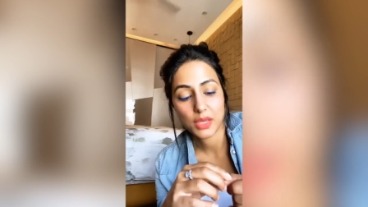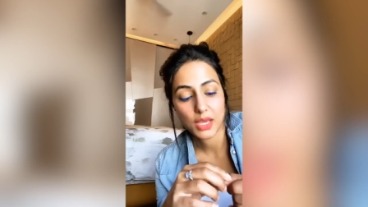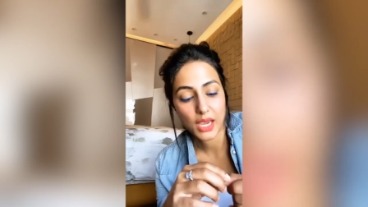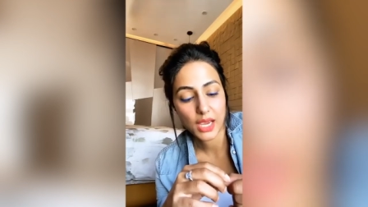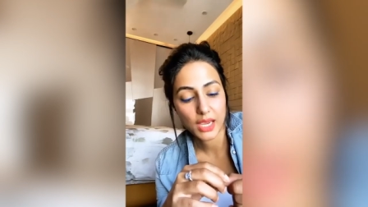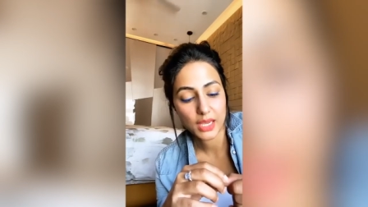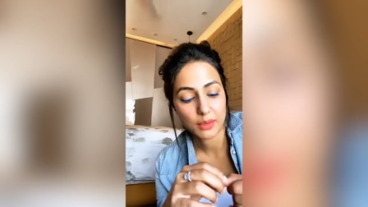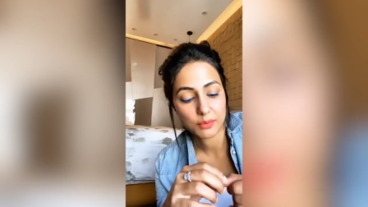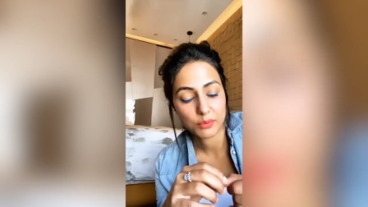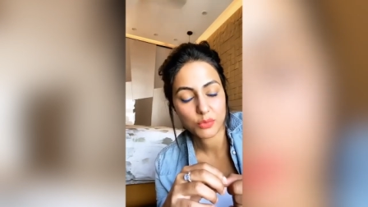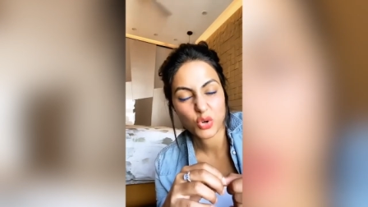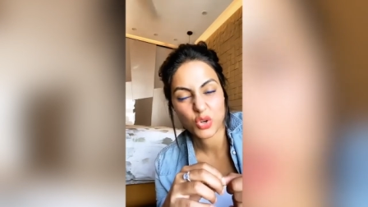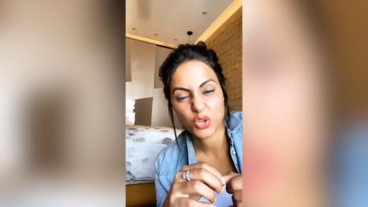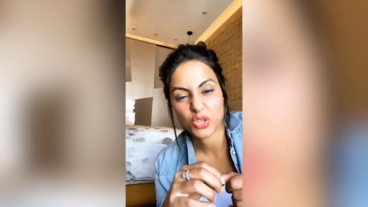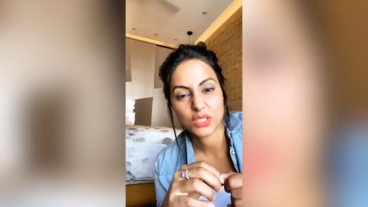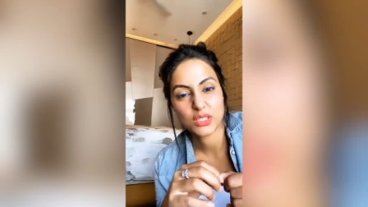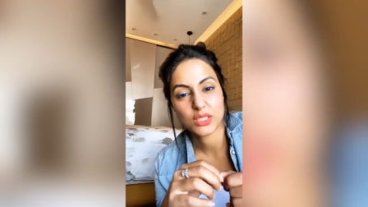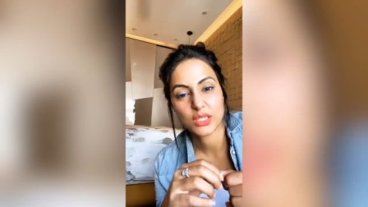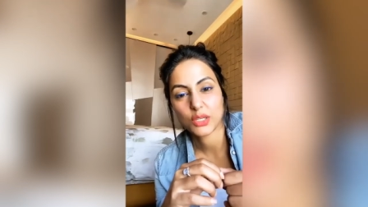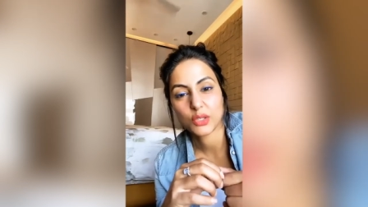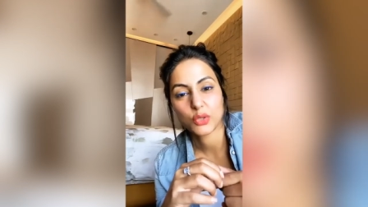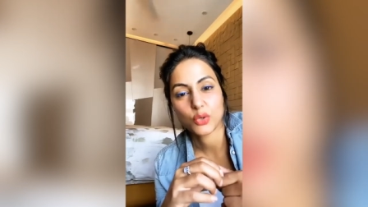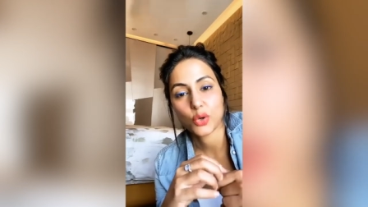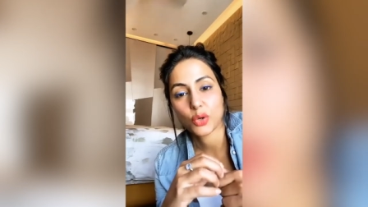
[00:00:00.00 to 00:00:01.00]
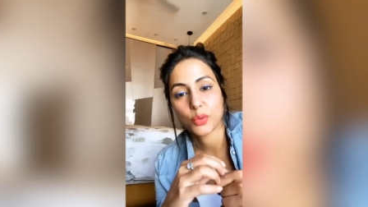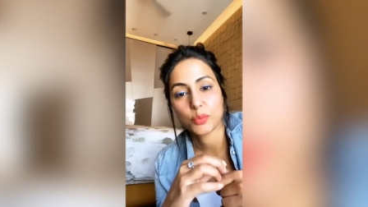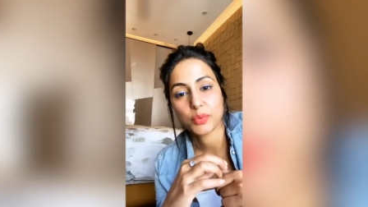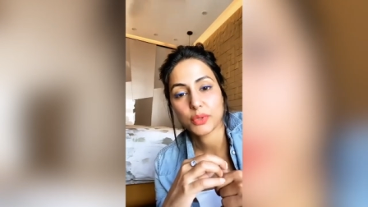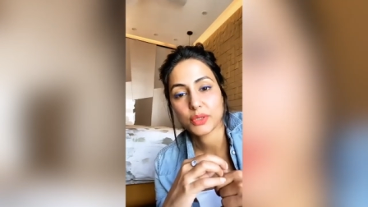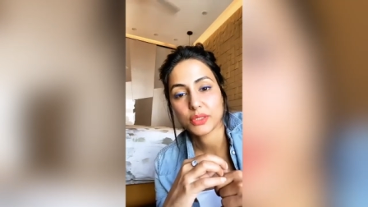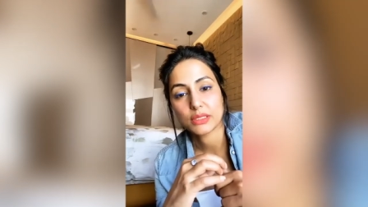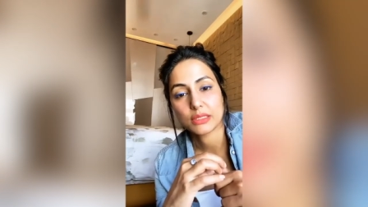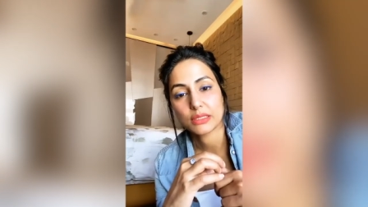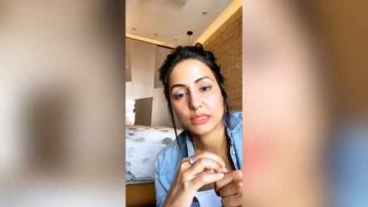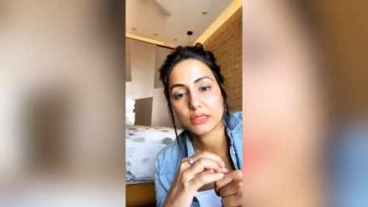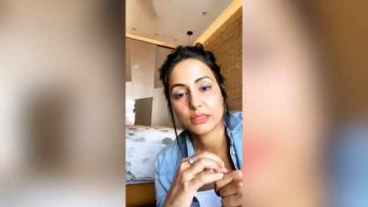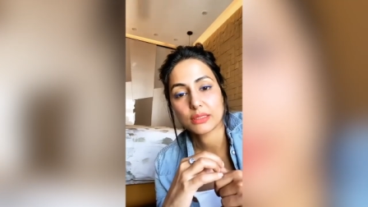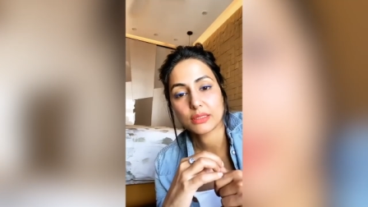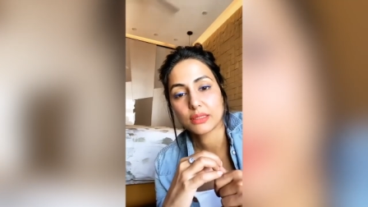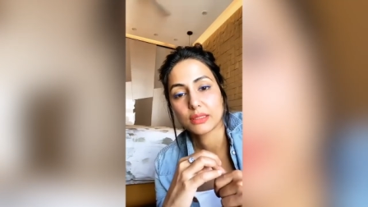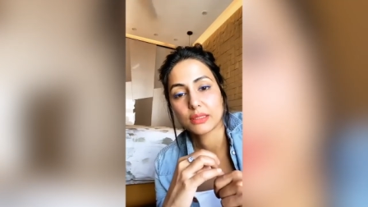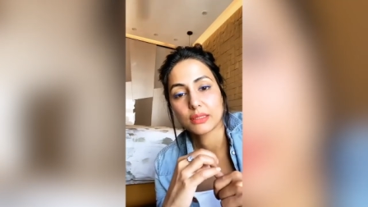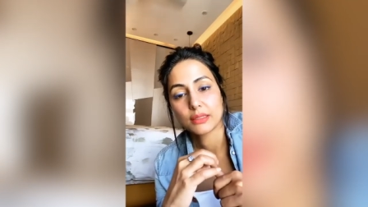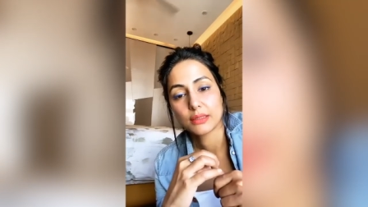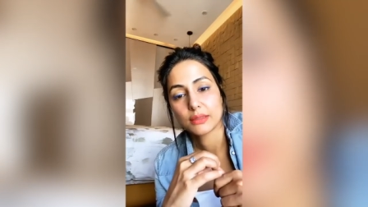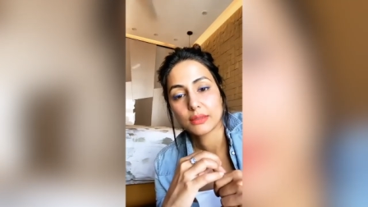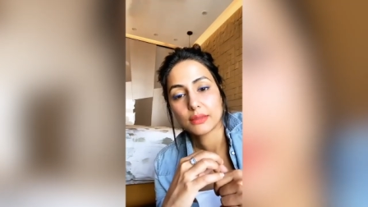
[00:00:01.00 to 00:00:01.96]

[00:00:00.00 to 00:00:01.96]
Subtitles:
for me. I am not a TikTok person.